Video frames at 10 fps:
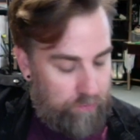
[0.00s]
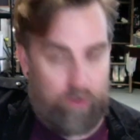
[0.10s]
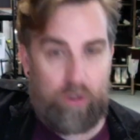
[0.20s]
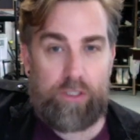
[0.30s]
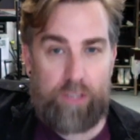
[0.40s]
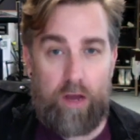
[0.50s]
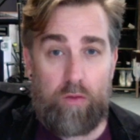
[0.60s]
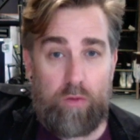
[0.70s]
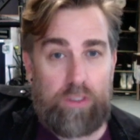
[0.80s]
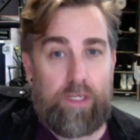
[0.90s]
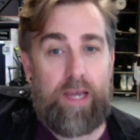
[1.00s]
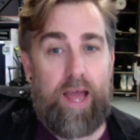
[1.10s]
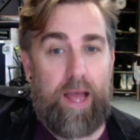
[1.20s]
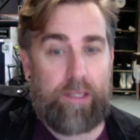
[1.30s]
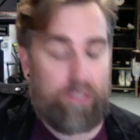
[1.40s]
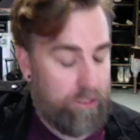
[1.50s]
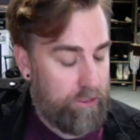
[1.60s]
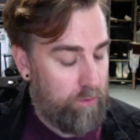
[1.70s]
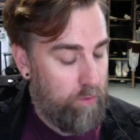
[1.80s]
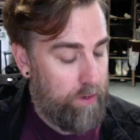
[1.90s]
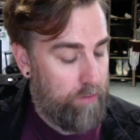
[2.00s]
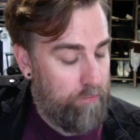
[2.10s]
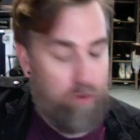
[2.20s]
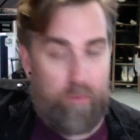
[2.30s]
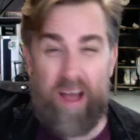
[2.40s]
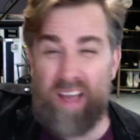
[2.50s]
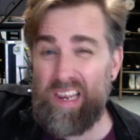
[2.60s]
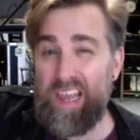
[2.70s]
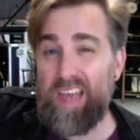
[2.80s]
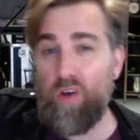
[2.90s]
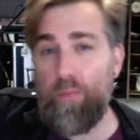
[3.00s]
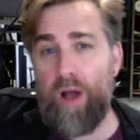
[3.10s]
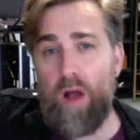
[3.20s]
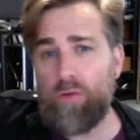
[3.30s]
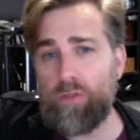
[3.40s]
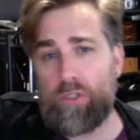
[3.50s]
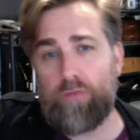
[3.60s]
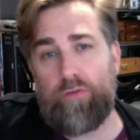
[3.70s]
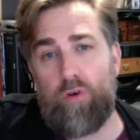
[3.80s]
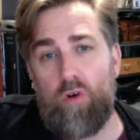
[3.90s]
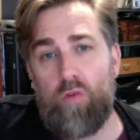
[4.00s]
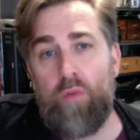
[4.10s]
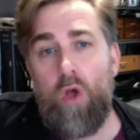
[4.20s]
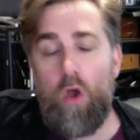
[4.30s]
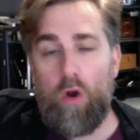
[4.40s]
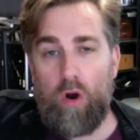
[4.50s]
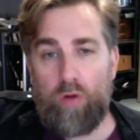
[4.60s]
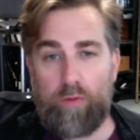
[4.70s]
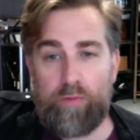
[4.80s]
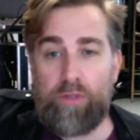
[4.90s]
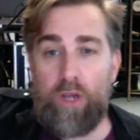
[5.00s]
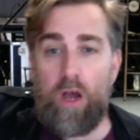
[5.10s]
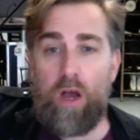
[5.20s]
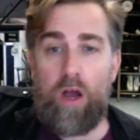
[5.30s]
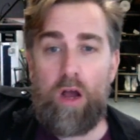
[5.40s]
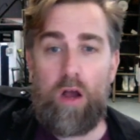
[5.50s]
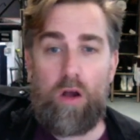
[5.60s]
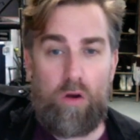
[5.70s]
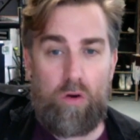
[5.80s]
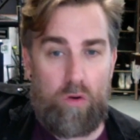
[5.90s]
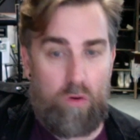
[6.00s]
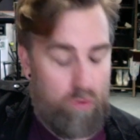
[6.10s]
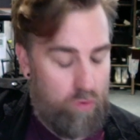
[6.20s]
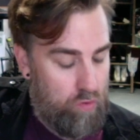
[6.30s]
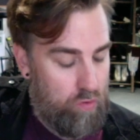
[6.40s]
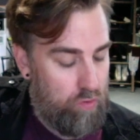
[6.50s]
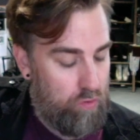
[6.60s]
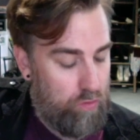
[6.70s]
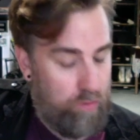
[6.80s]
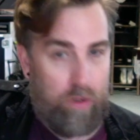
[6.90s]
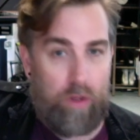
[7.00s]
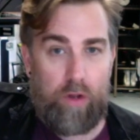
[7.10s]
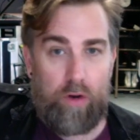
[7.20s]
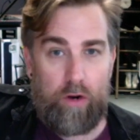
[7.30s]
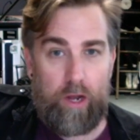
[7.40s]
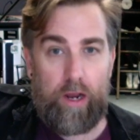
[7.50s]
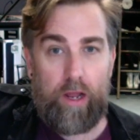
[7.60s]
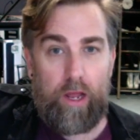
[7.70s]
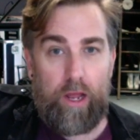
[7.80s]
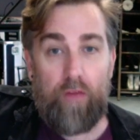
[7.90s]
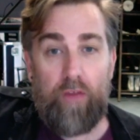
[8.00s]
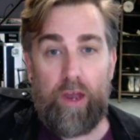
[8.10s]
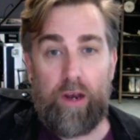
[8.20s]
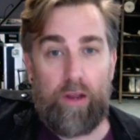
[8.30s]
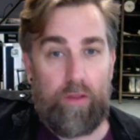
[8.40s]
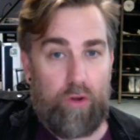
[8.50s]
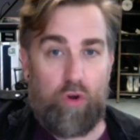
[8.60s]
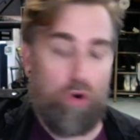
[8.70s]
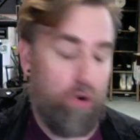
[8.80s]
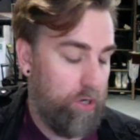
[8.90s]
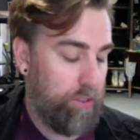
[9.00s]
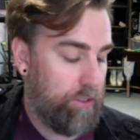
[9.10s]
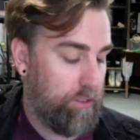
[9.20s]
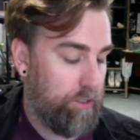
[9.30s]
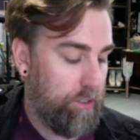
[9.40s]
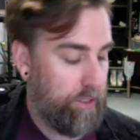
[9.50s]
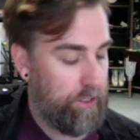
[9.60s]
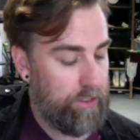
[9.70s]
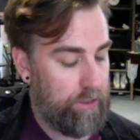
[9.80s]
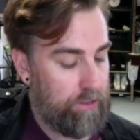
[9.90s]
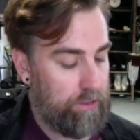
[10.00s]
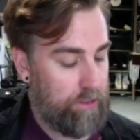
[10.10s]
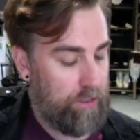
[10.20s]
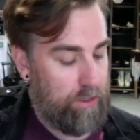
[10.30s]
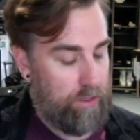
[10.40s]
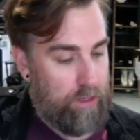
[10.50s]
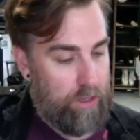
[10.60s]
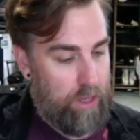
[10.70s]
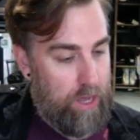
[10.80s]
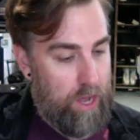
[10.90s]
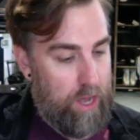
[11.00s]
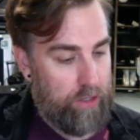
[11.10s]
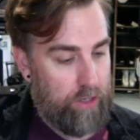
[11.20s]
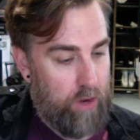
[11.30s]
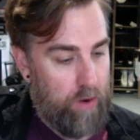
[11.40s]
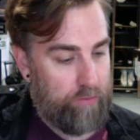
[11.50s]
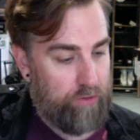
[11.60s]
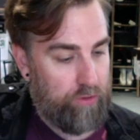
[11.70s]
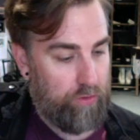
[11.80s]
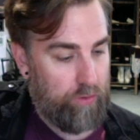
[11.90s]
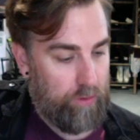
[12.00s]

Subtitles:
First I was a hatchling, waiting for my little bones to form. Oh no! Right, and then the chorus is you go up to.